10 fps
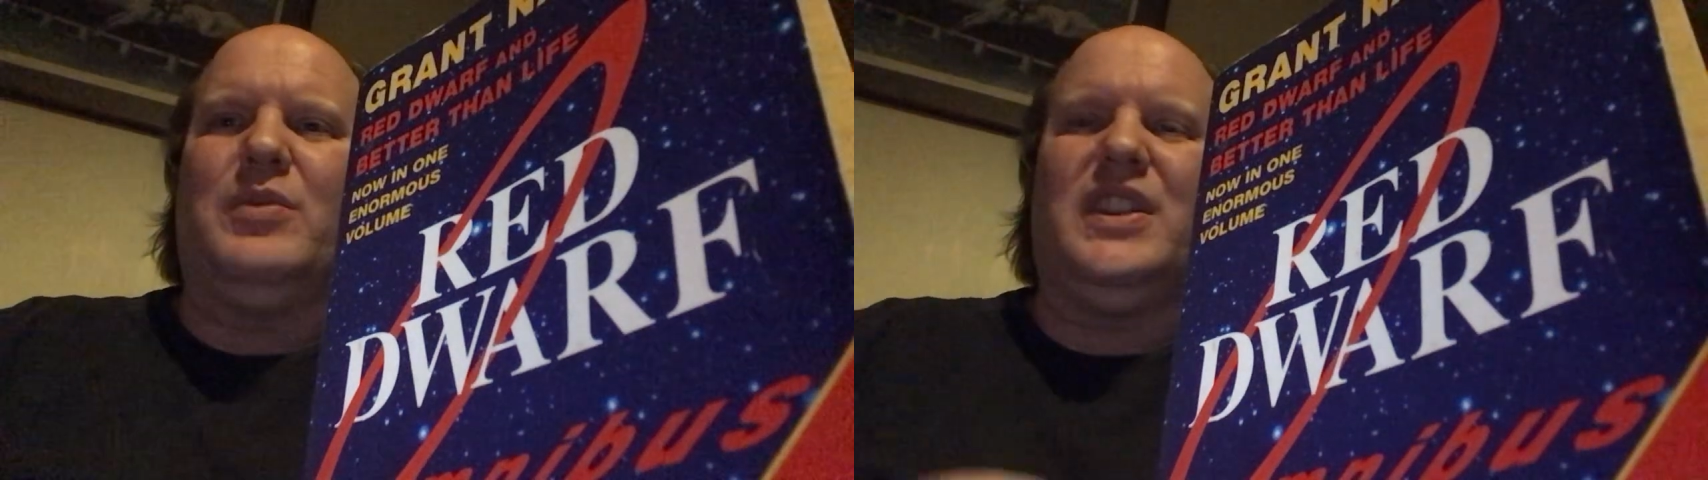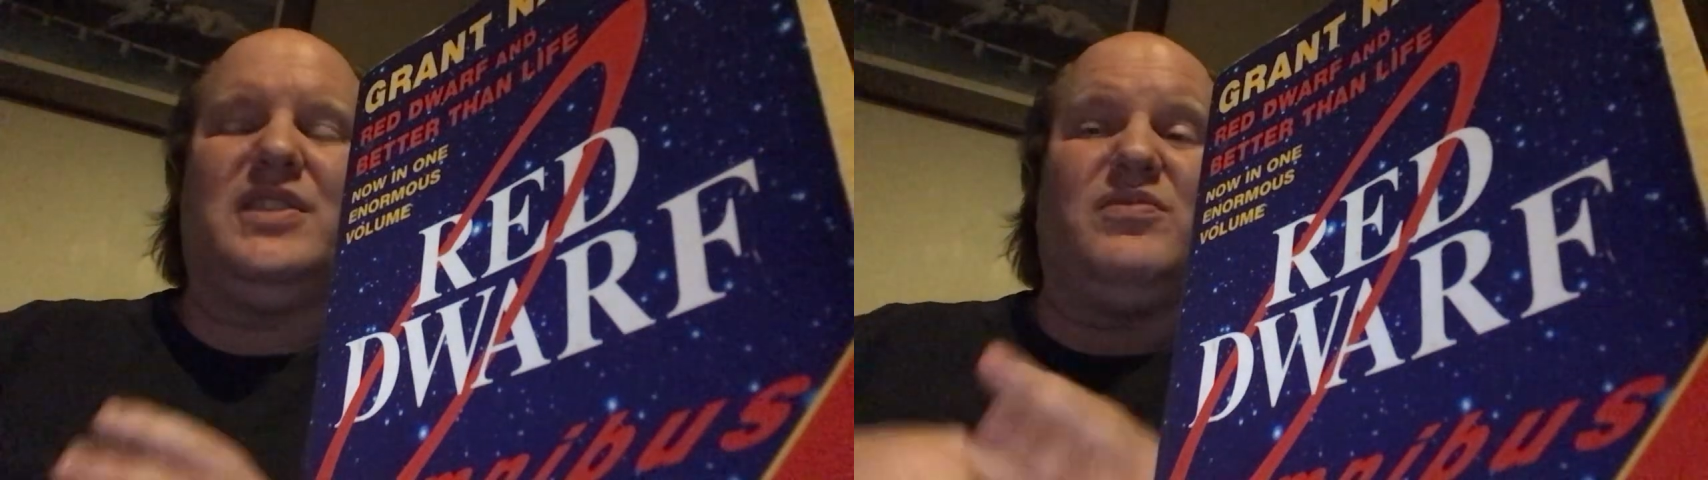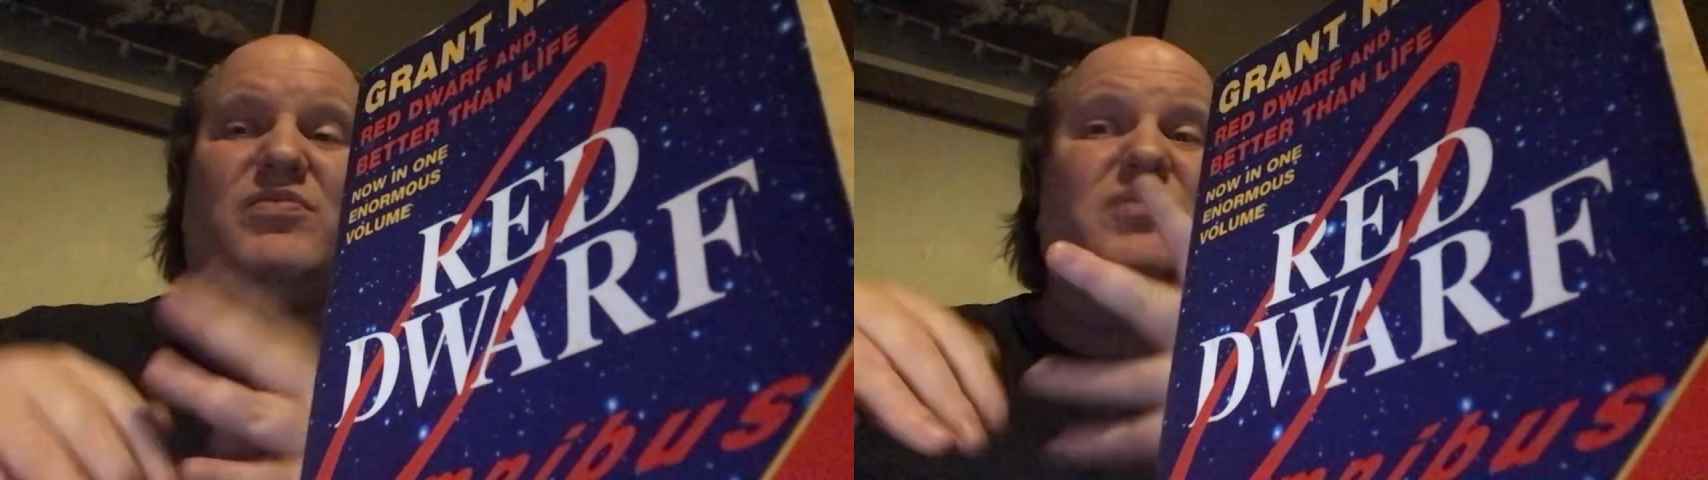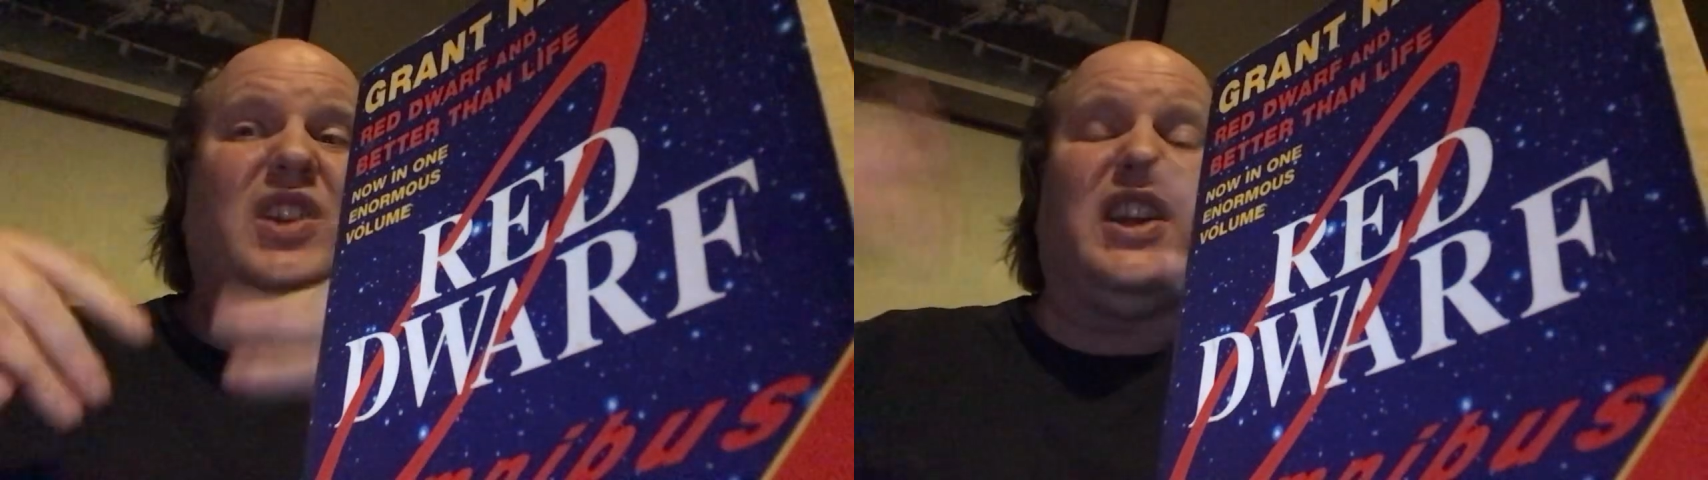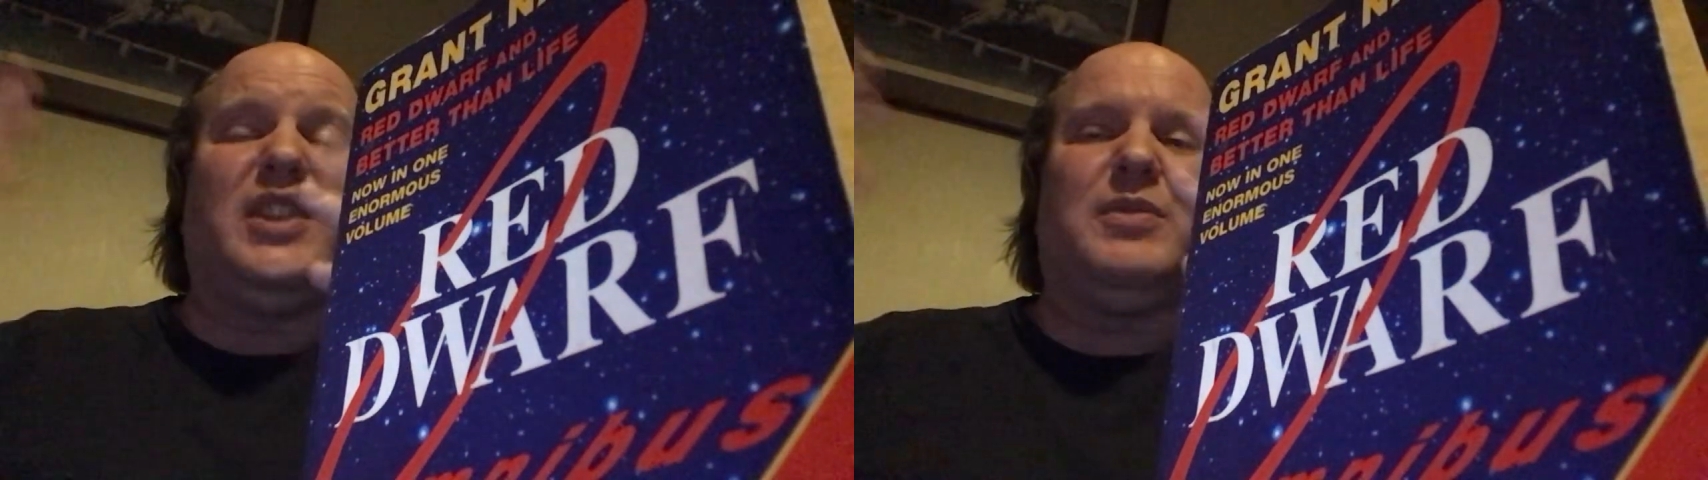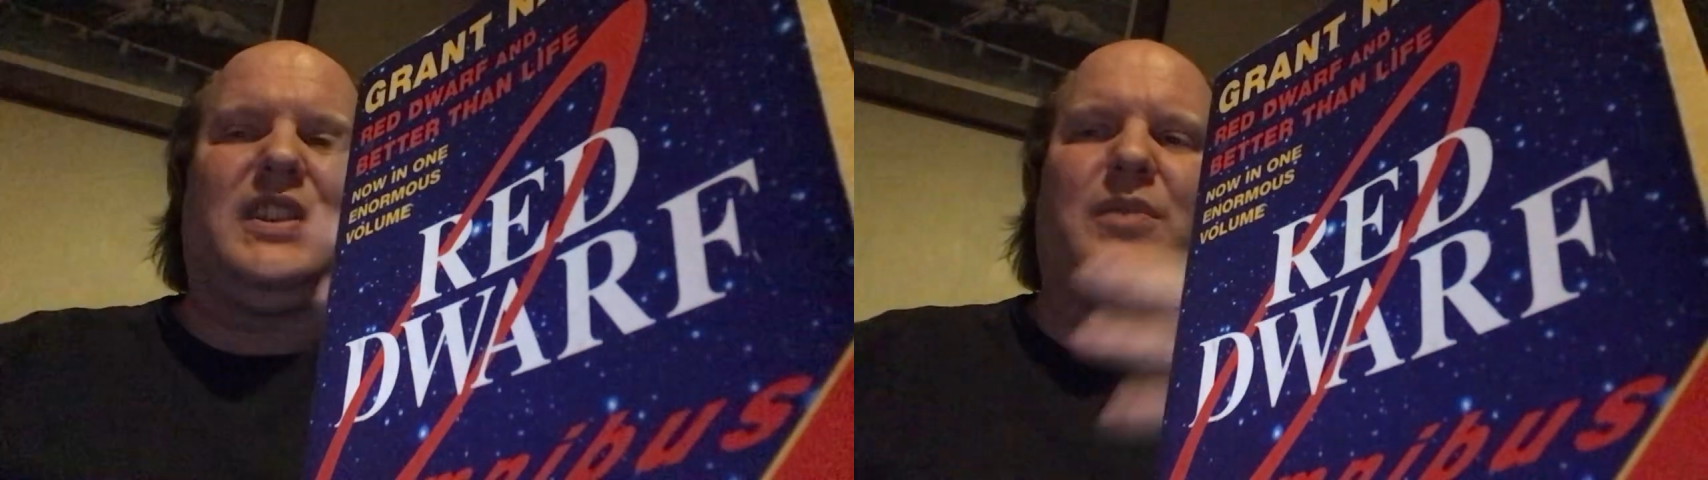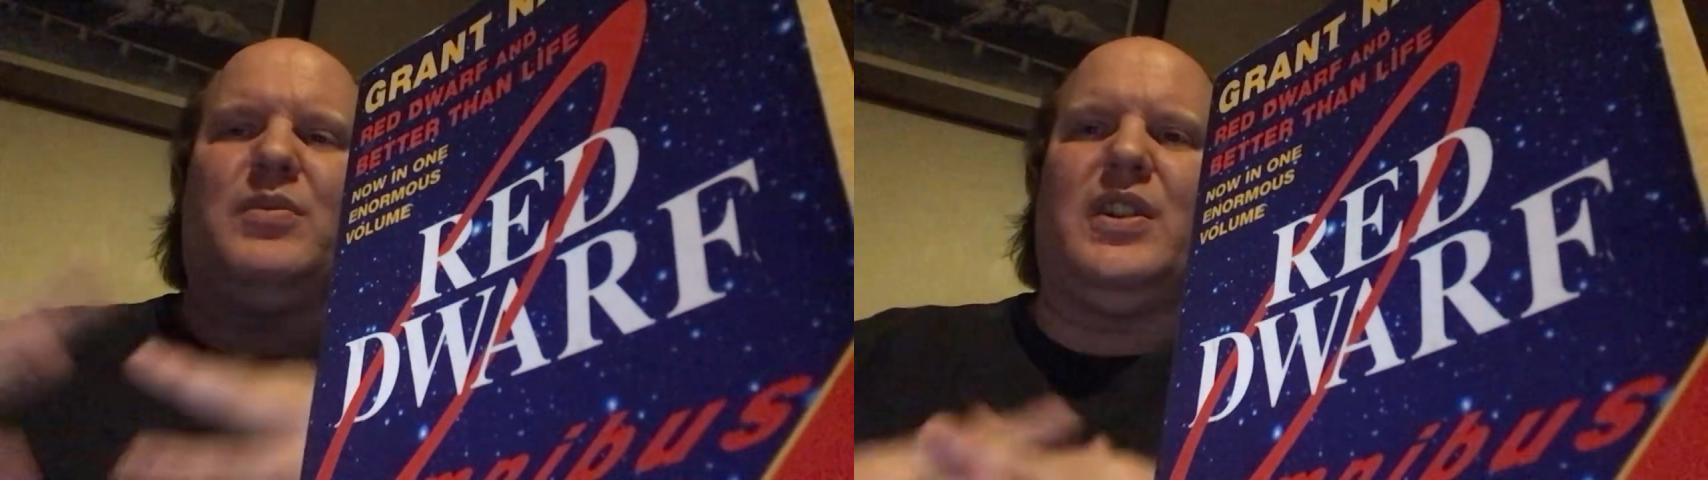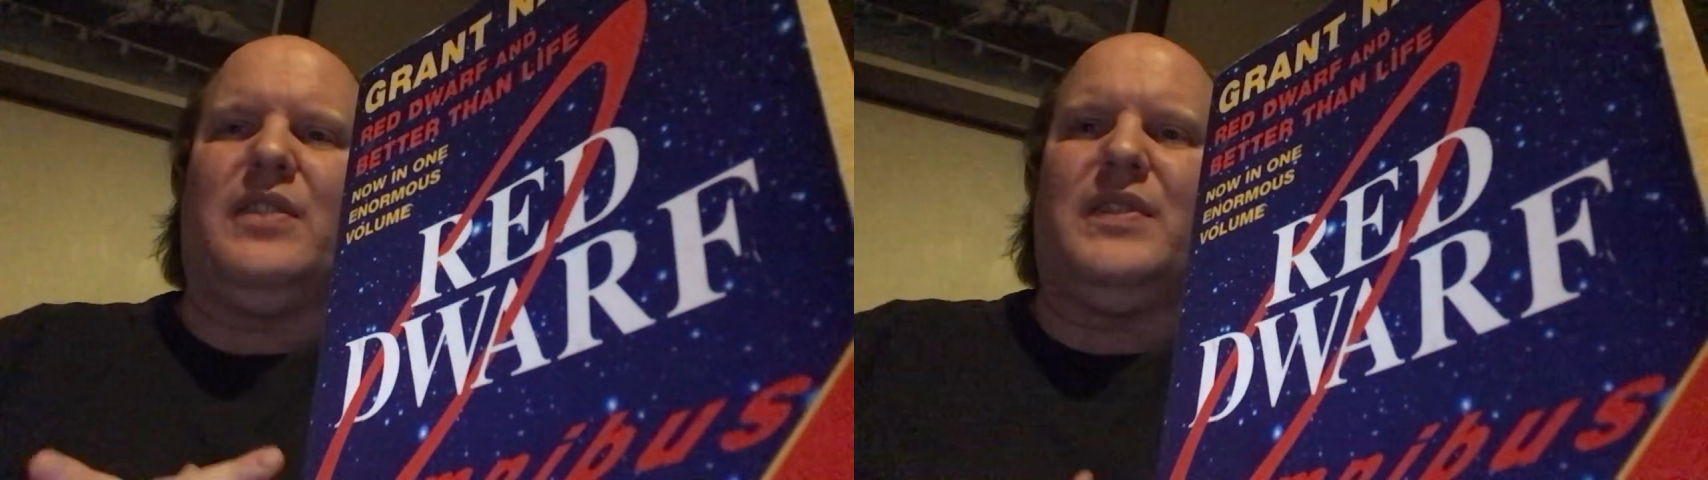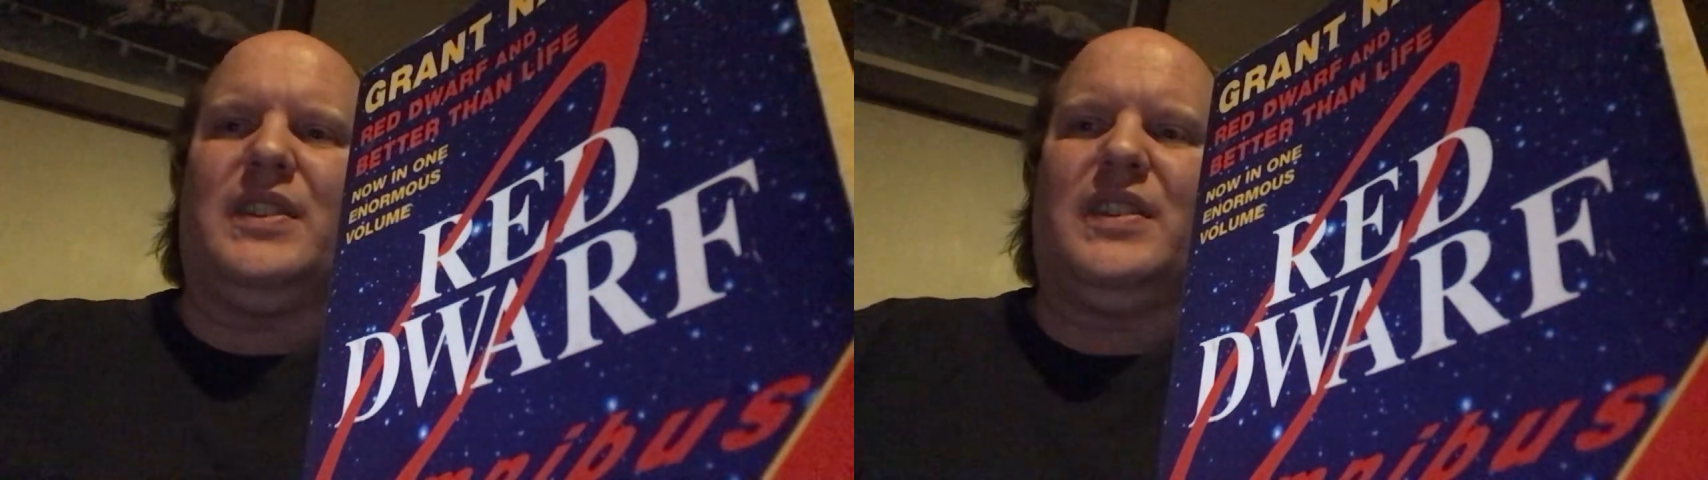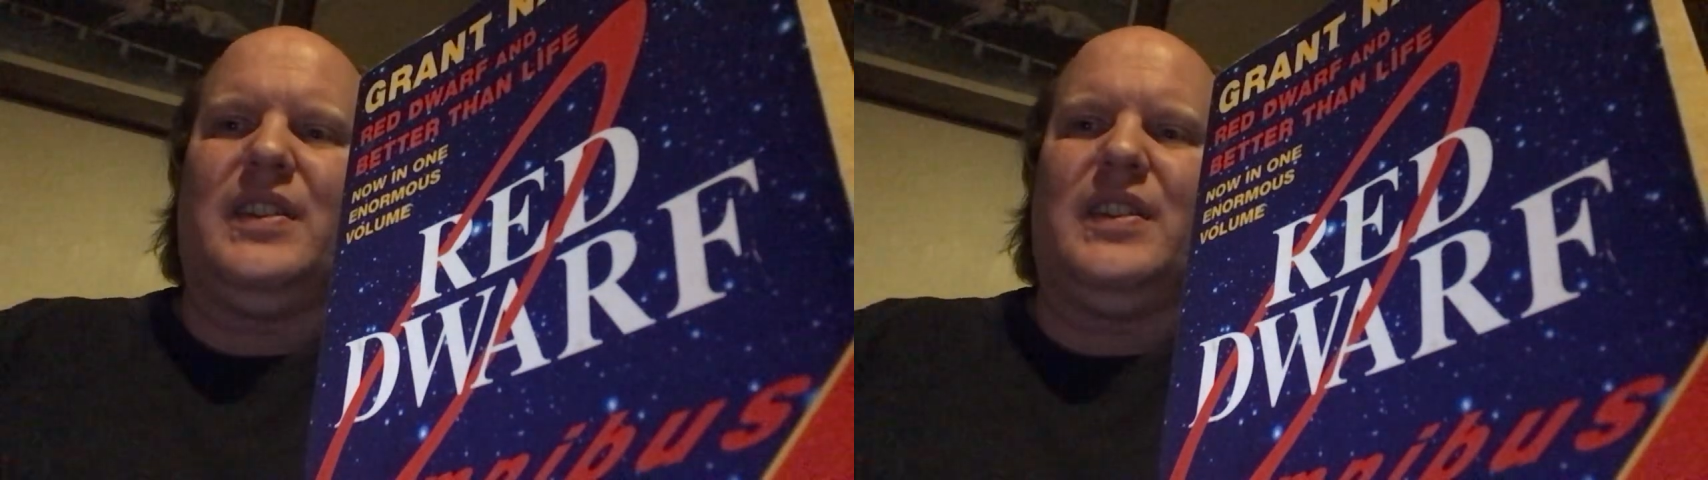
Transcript: but it's 90% perfect.